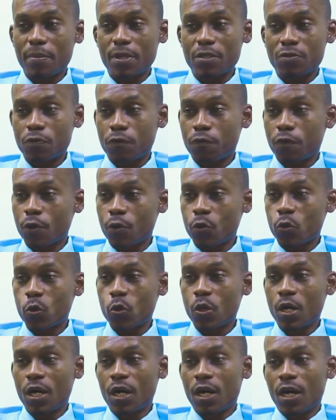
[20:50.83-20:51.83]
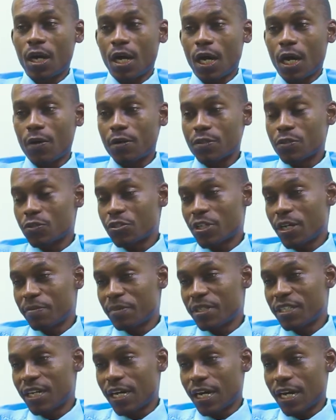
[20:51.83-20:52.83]
Please remember to follow our
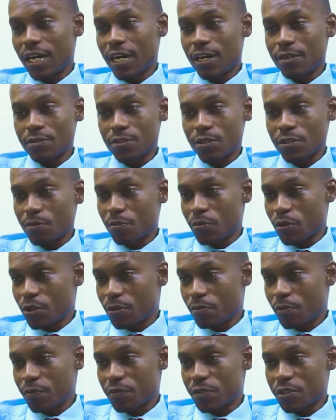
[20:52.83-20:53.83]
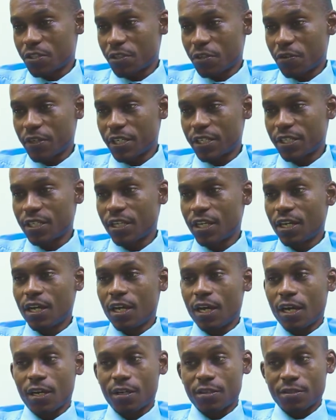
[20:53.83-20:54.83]
social media accounts on the bottom of the
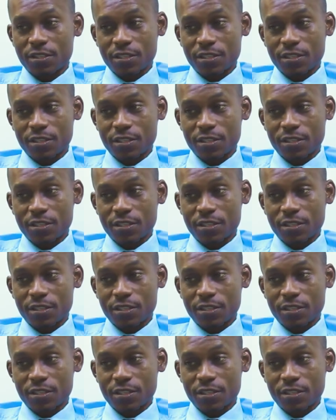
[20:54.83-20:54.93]
screen.